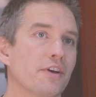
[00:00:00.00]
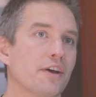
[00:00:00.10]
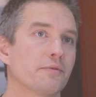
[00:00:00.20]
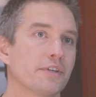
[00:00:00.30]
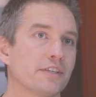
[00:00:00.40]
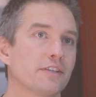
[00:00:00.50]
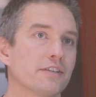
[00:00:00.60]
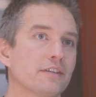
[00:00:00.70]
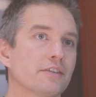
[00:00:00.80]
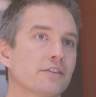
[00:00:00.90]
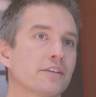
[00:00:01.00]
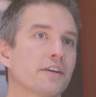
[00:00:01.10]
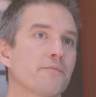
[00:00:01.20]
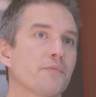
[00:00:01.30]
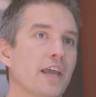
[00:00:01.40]
resistance
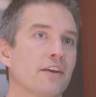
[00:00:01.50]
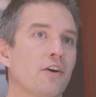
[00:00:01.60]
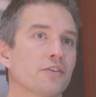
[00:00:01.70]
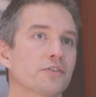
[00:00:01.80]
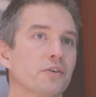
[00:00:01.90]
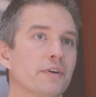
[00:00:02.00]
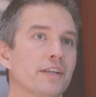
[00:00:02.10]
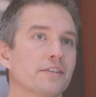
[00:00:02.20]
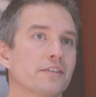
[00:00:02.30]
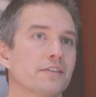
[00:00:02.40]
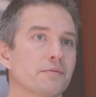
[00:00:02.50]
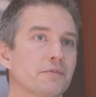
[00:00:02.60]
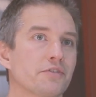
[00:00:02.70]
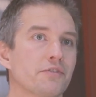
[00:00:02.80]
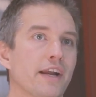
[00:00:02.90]
and also its
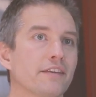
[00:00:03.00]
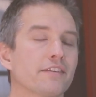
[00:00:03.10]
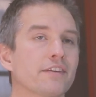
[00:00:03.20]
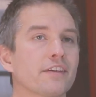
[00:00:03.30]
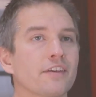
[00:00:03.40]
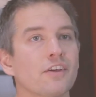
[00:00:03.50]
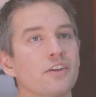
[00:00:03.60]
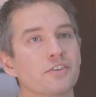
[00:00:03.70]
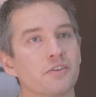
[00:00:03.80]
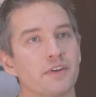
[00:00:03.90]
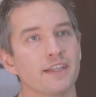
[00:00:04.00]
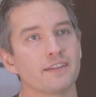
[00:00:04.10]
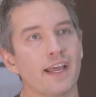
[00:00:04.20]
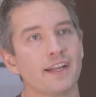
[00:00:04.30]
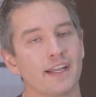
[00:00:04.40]
strength. So
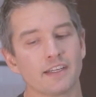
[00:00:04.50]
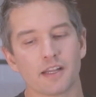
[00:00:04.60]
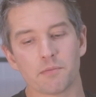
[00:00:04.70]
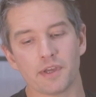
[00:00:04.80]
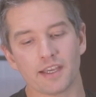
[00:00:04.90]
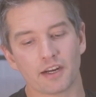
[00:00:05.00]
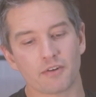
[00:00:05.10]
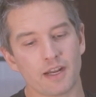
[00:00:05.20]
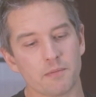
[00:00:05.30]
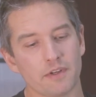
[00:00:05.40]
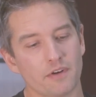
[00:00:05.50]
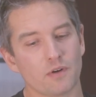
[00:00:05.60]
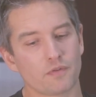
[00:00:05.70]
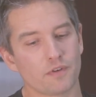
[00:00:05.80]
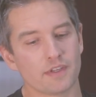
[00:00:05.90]
that ended up being a great
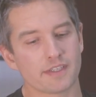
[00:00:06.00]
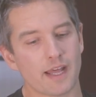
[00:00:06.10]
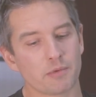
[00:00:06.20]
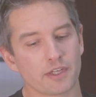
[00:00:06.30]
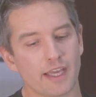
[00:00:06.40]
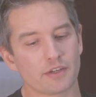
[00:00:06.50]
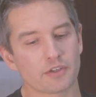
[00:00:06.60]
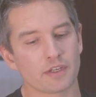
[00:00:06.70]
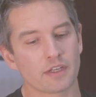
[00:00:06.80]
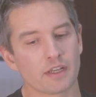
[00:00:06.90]
material for this application.